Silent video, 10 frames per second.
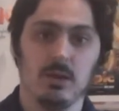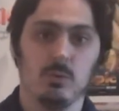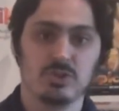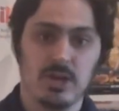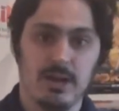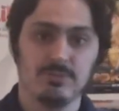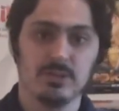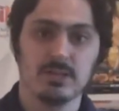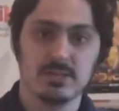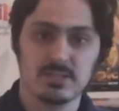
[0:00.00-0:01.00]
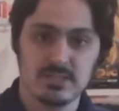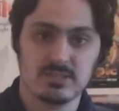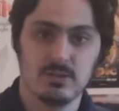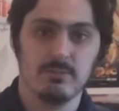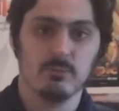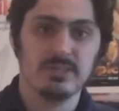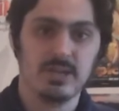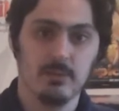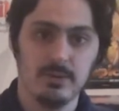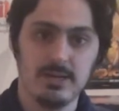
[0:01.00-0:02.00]
which often consisted of
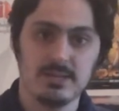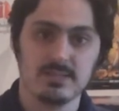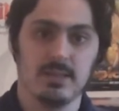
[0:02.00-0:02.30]
retirees,